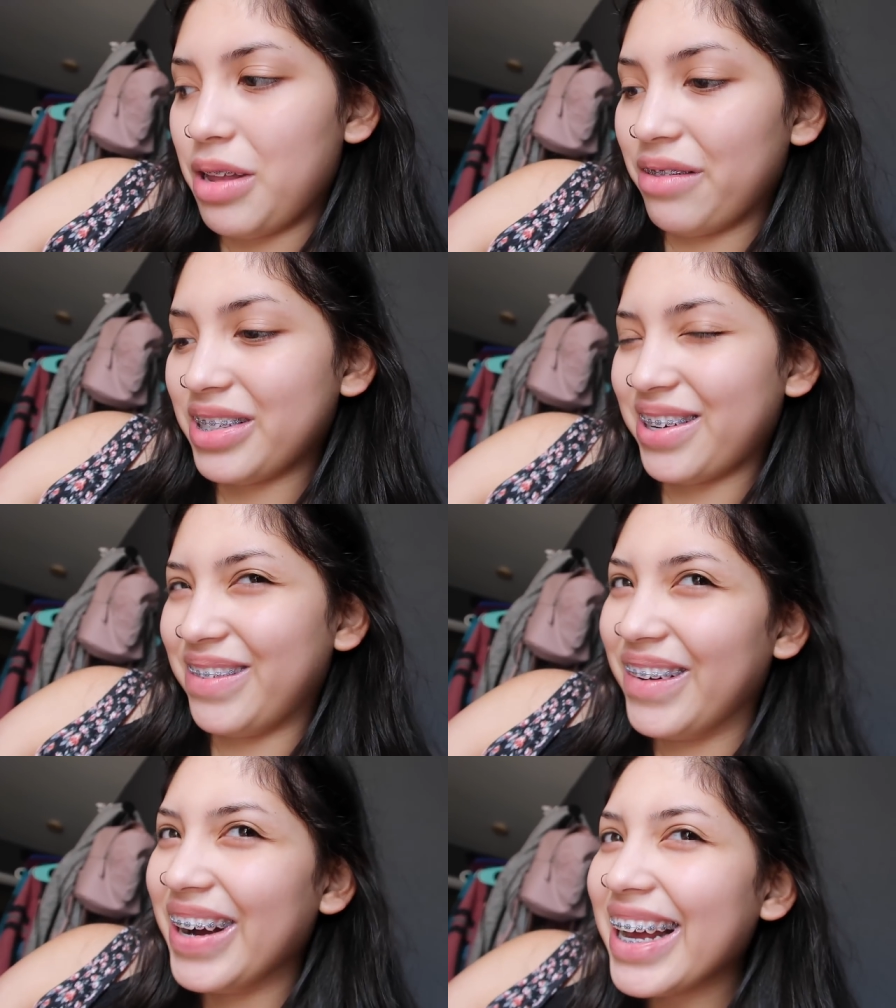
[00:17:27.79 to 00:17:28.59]
And I was like,
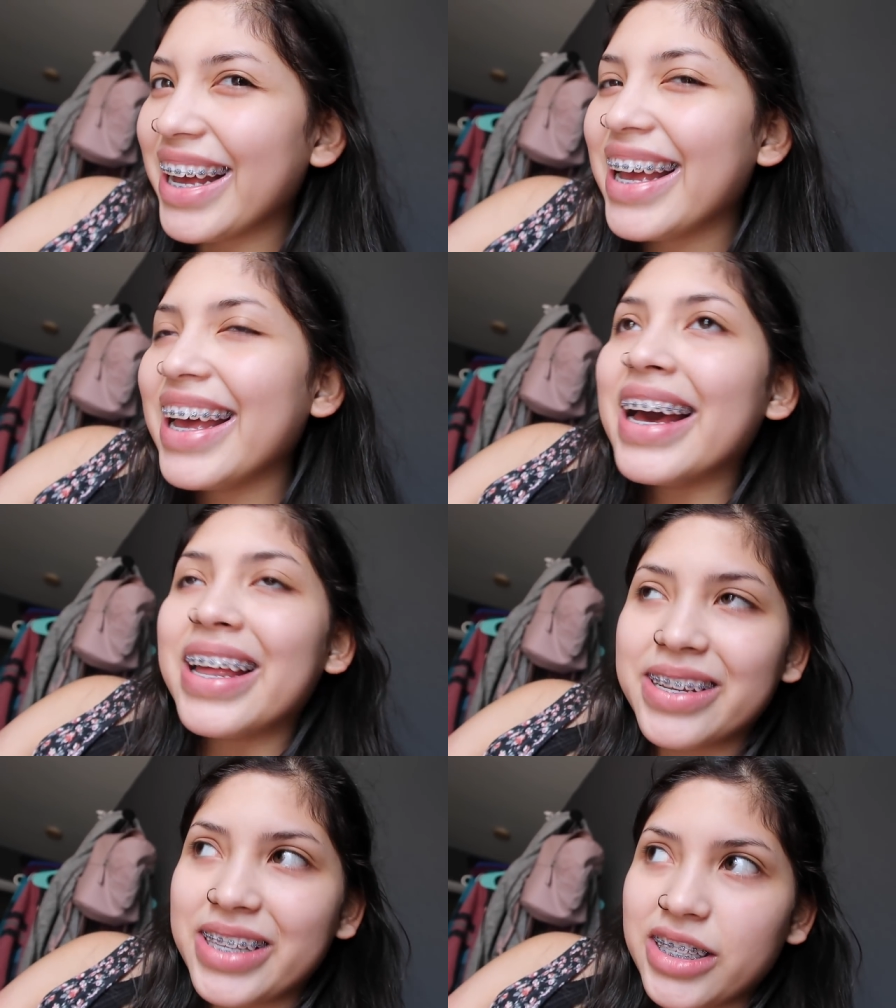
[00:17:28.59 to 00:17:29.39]
what?
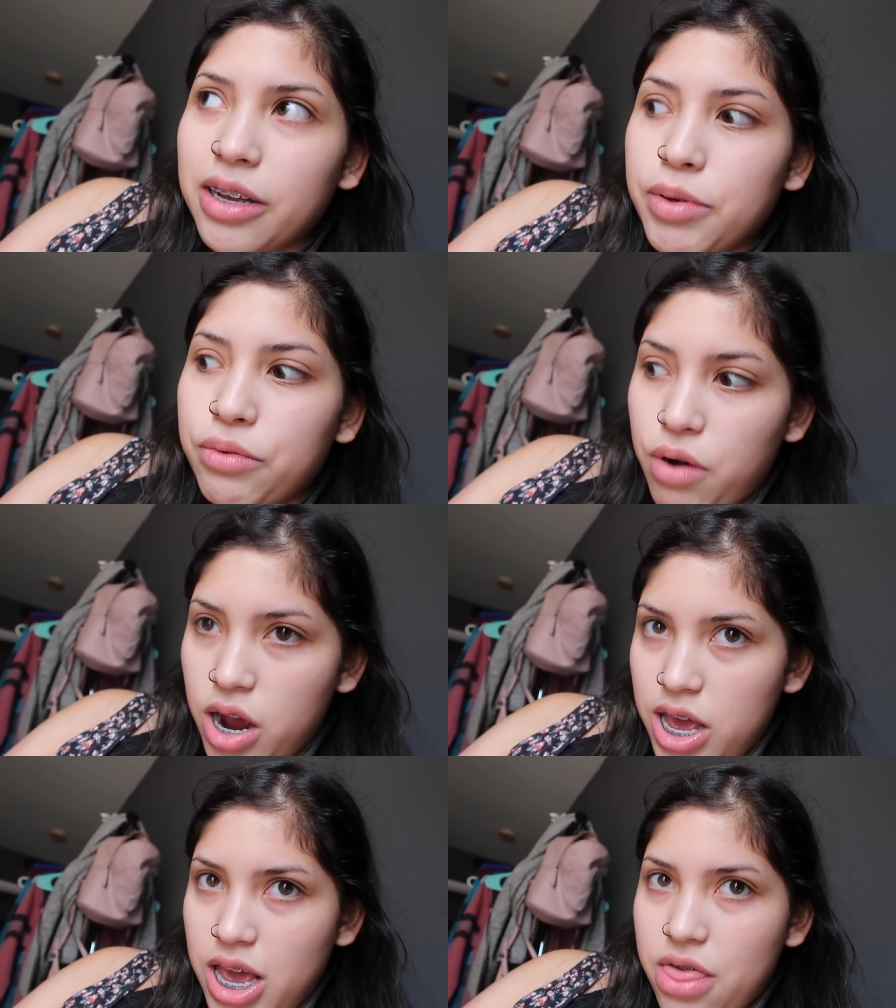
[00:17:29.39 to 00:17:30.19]
And he's like, tell me
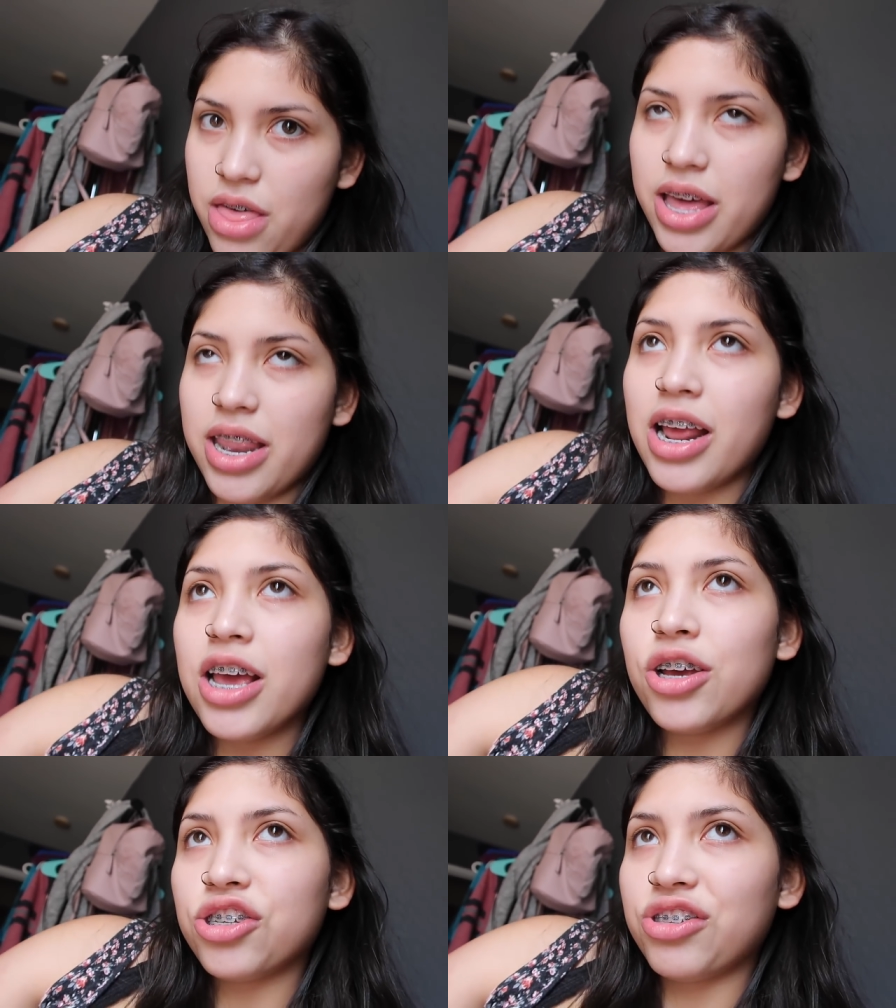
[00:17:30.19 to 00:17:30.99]
what? And then
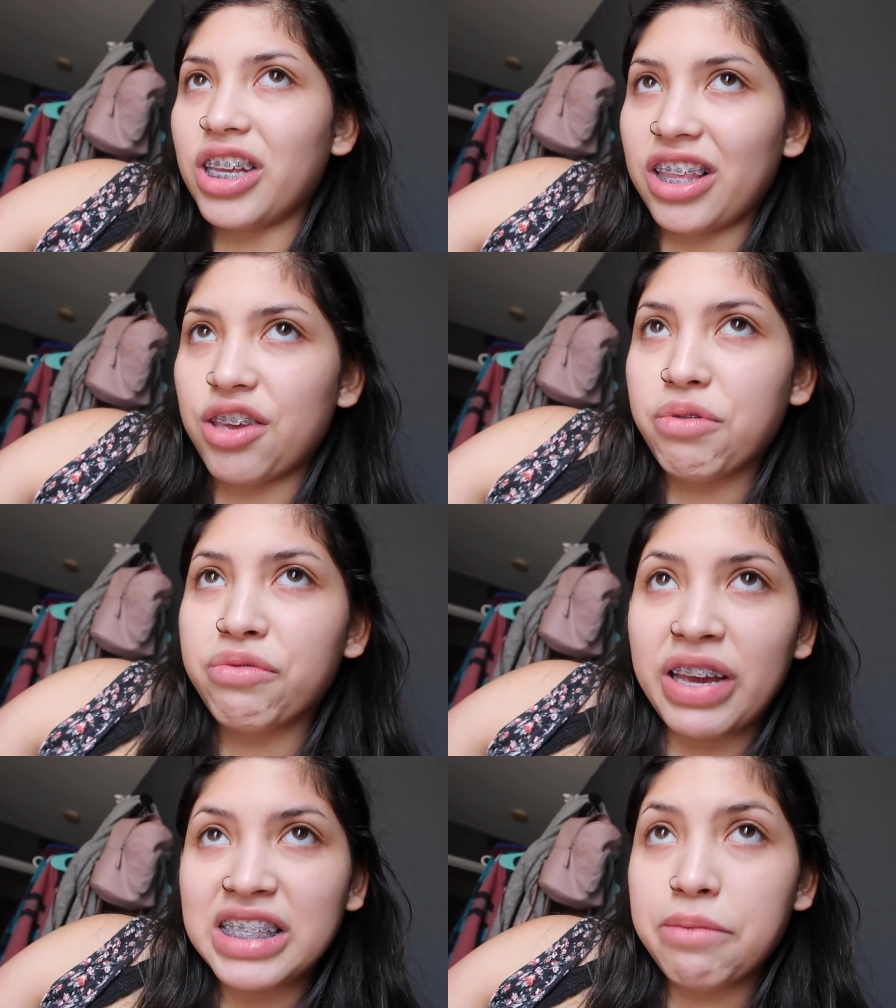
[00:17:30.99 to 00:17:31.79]
she's like, that you were
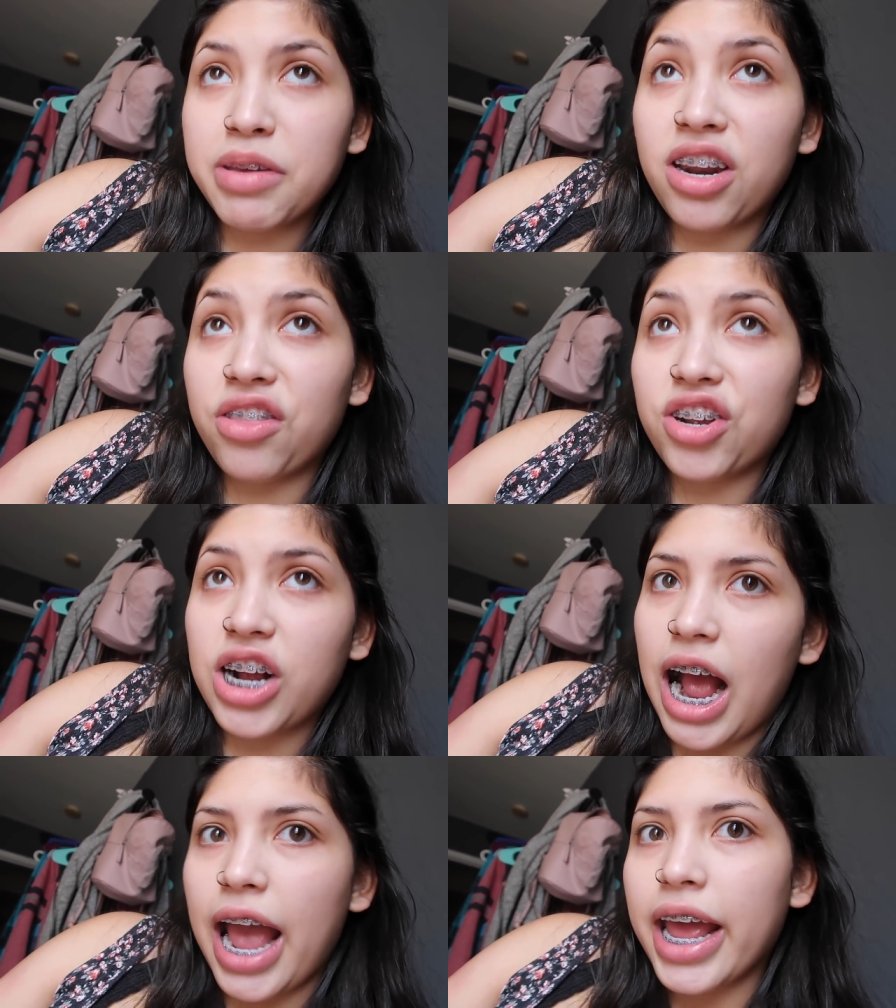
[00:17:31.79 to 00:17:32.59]
FaceTiming another
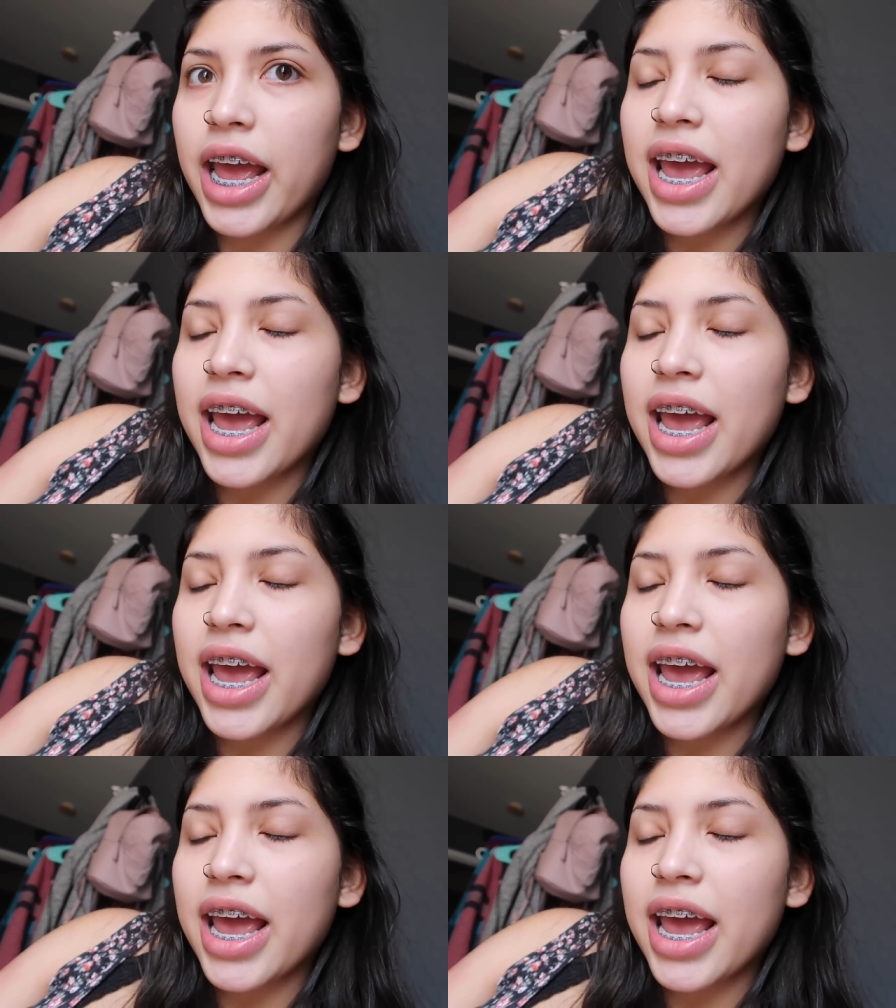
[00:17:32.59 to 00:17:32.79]
guy.